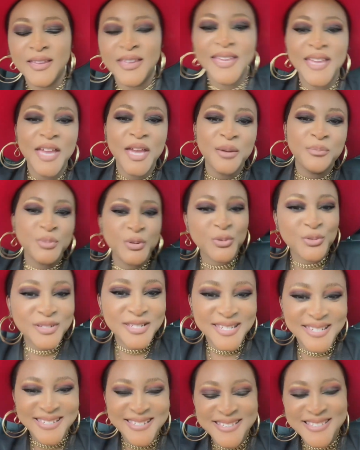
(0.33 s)
Hey
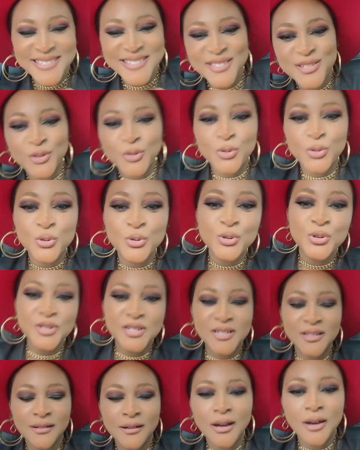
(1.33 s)
beauties,
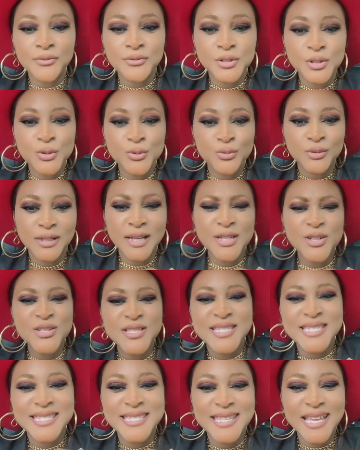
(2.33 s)
good afternoon. Let
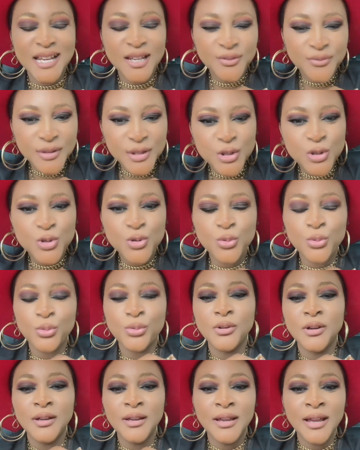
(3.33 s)
us delve
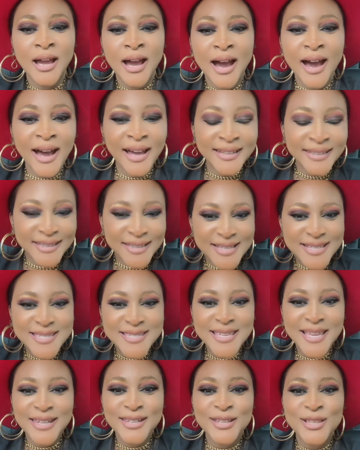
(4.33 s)
into
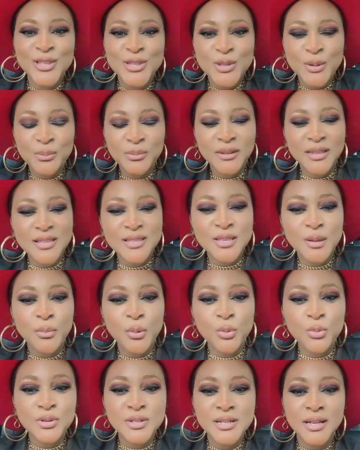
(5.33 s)
understanding some things
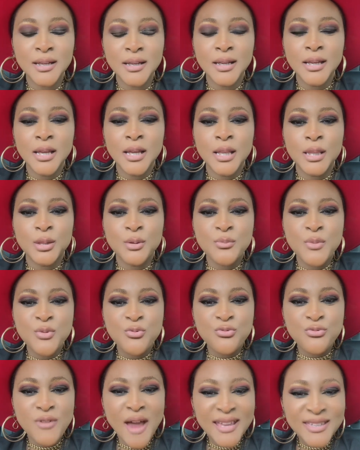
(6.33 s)
about the
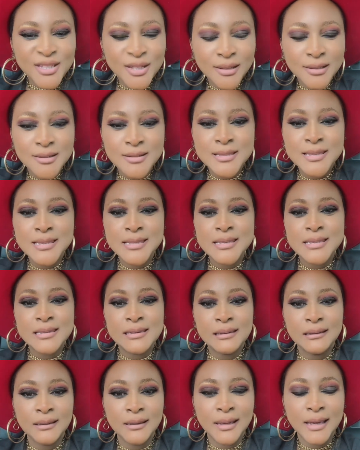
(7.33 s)

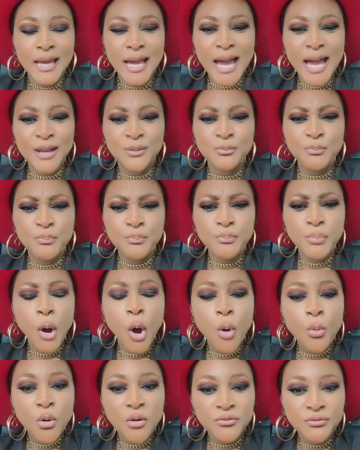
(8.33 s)
miraculous and
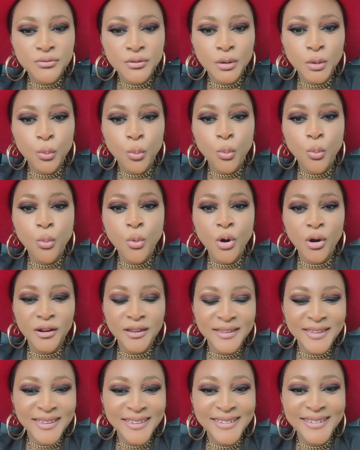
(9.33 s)
powerful
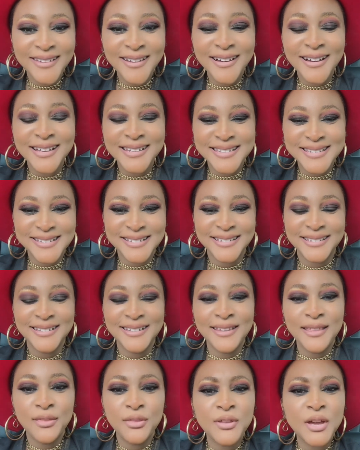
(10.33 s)
working God
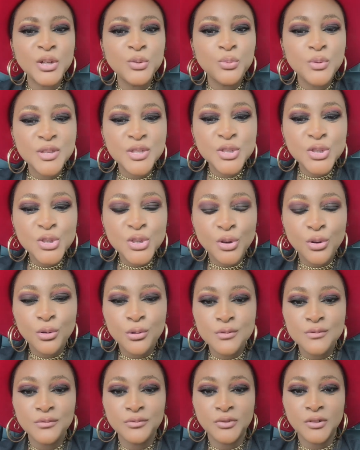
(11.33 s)
that we
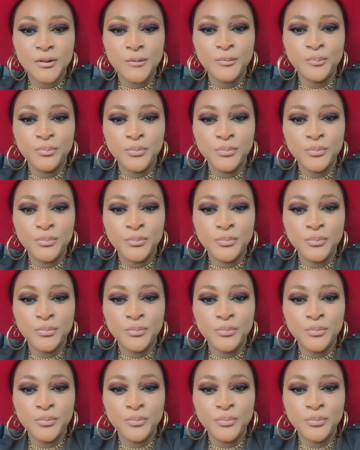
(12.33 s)
serve.